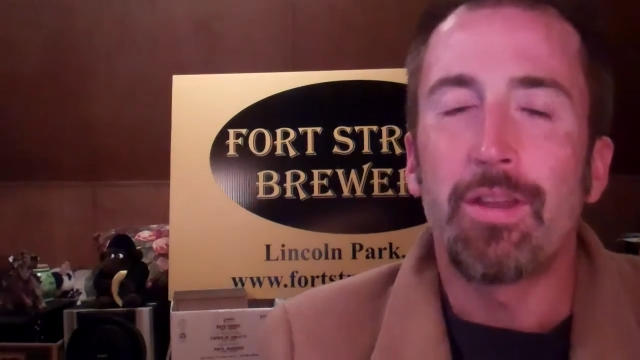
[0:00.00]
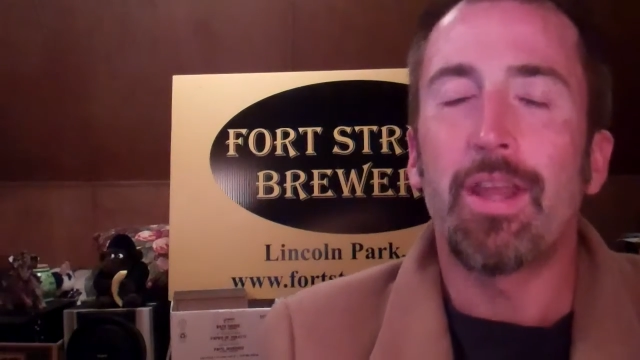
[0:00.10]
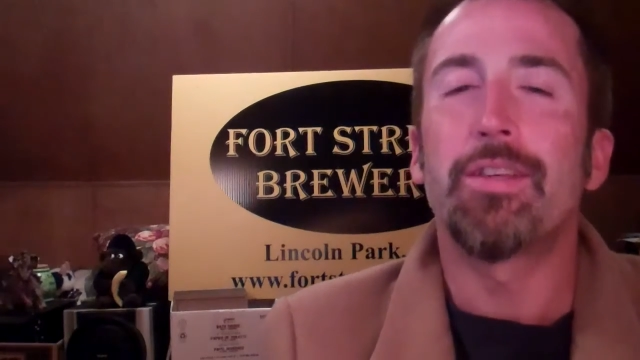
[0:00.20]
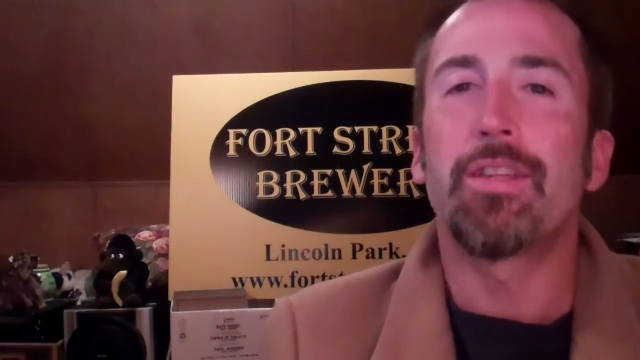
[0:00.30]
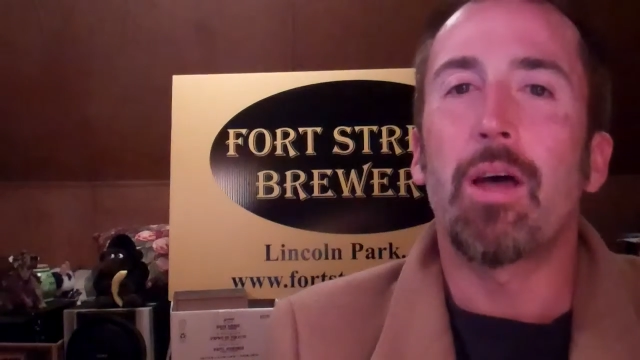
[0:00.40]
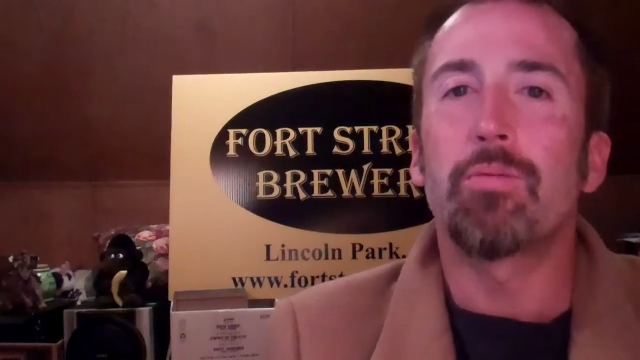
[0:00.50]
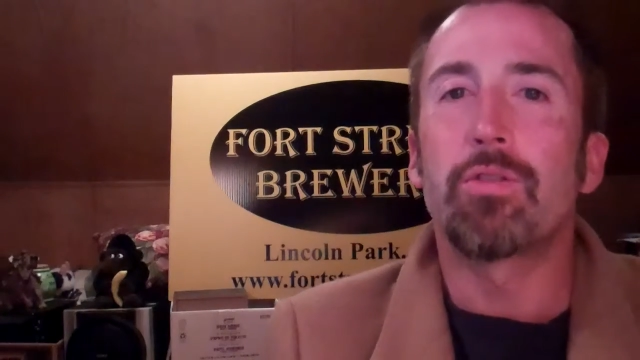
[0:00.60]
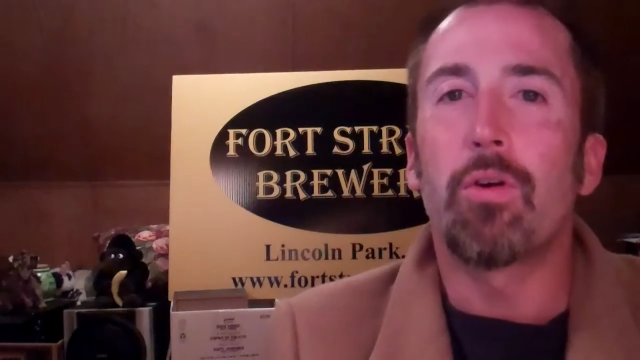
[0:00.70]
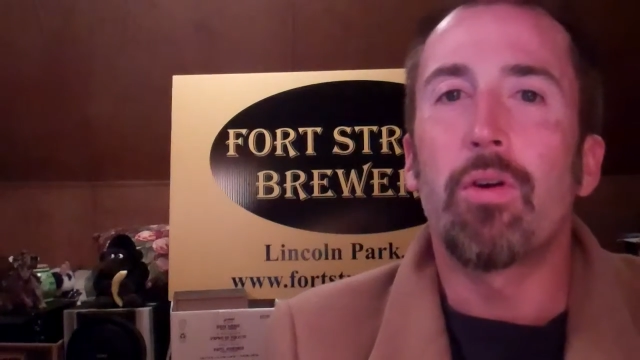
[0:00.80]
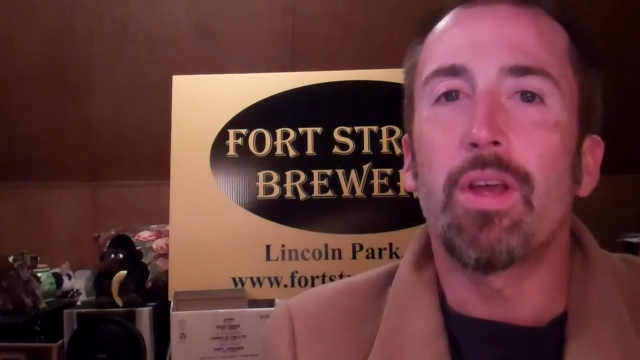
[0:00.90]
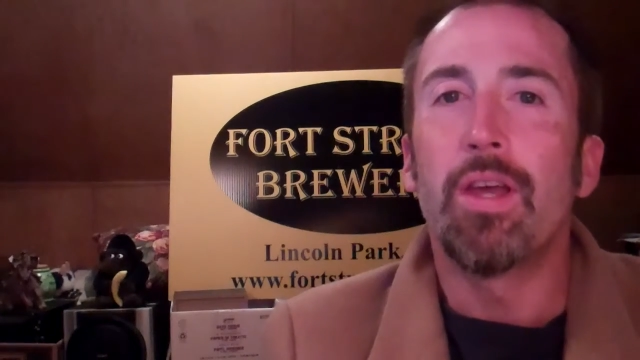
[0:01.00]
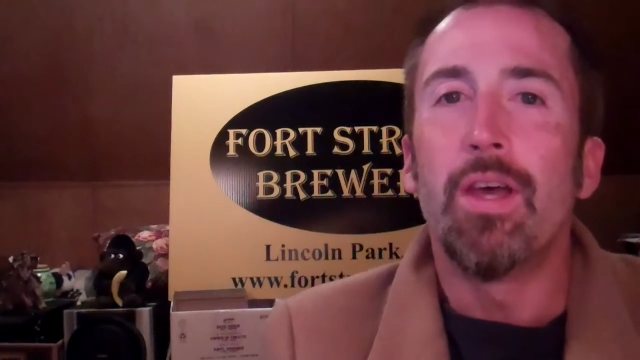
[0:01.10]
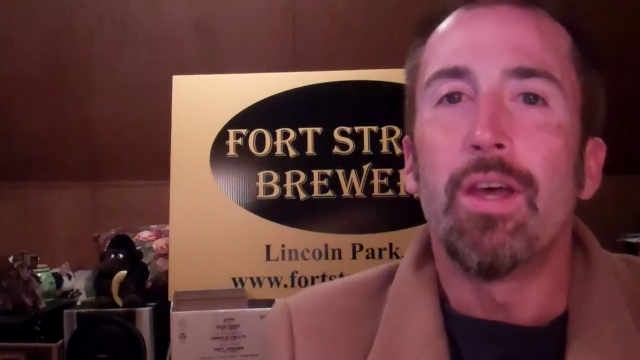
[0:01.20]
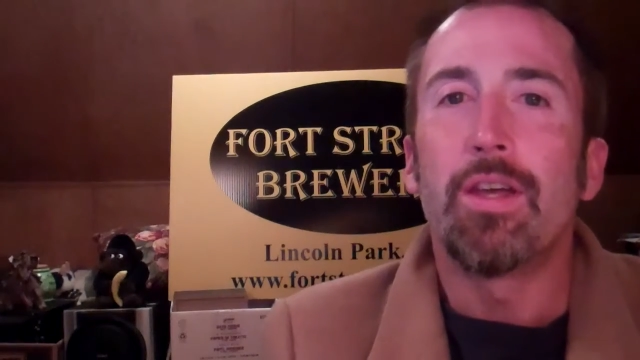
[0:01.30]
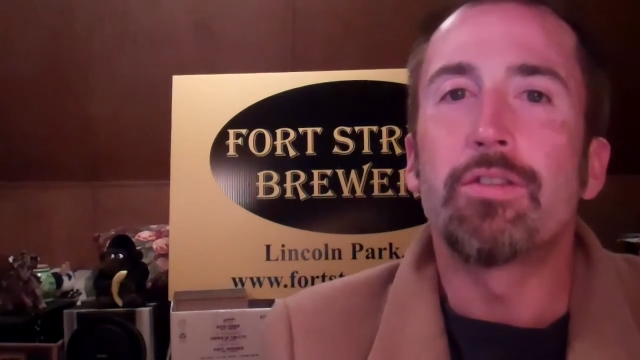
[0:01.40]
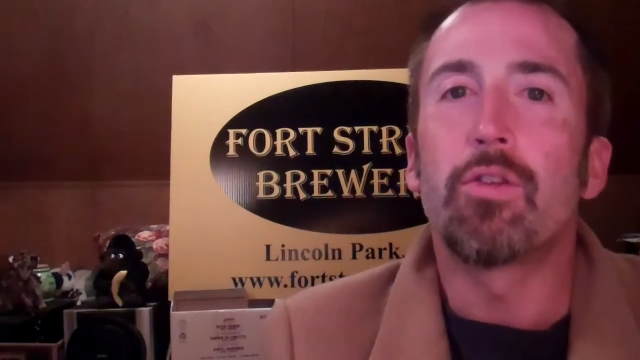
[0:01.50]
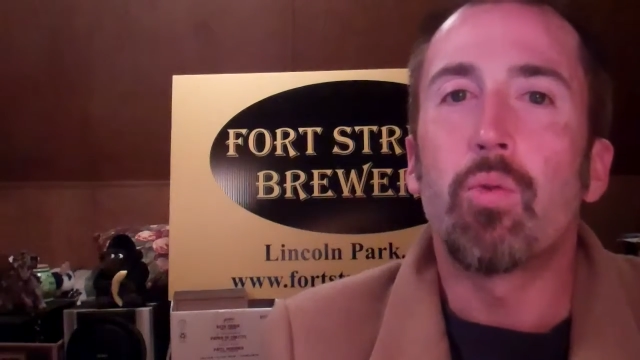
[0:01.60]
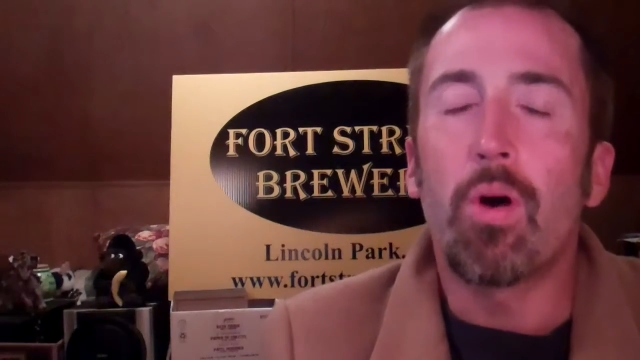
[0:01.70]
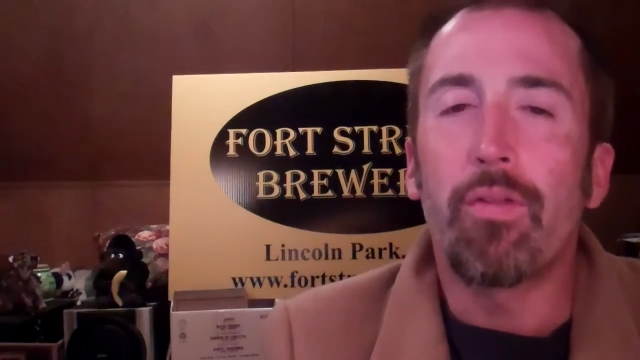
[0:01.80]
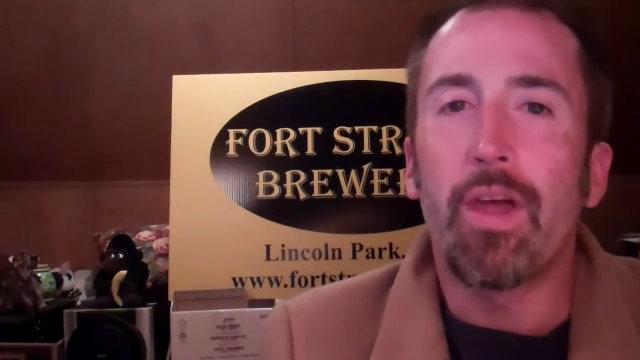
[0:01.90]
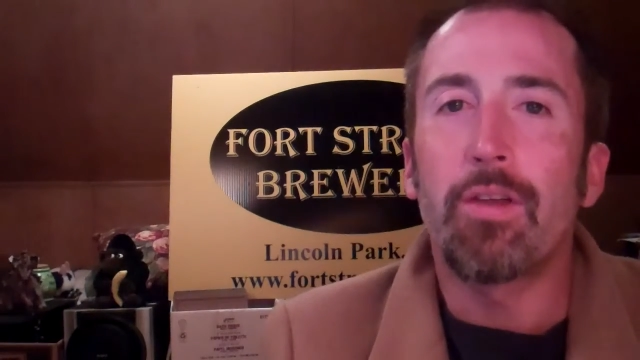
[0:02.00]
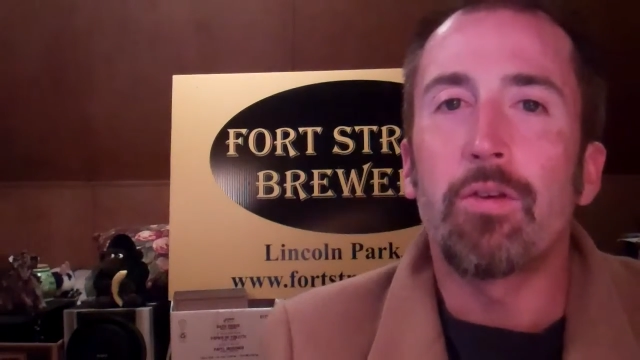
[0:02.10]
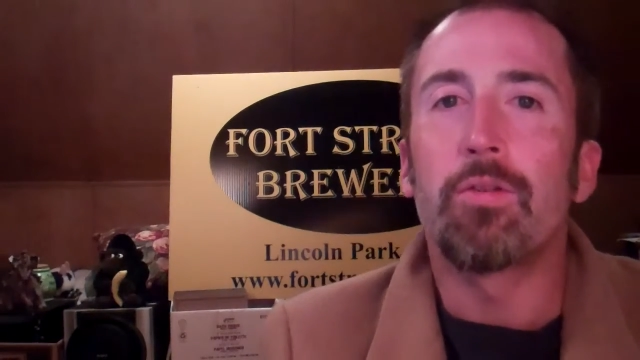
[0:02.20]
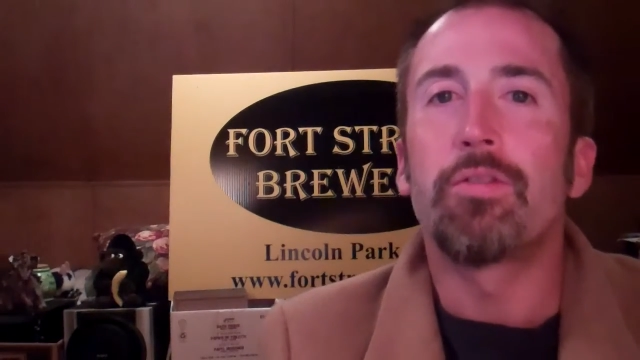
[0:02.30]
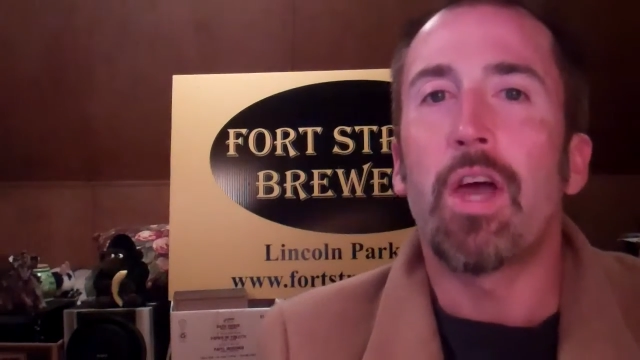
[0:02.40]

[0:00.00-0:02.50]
Today's top story, it's the 12th annual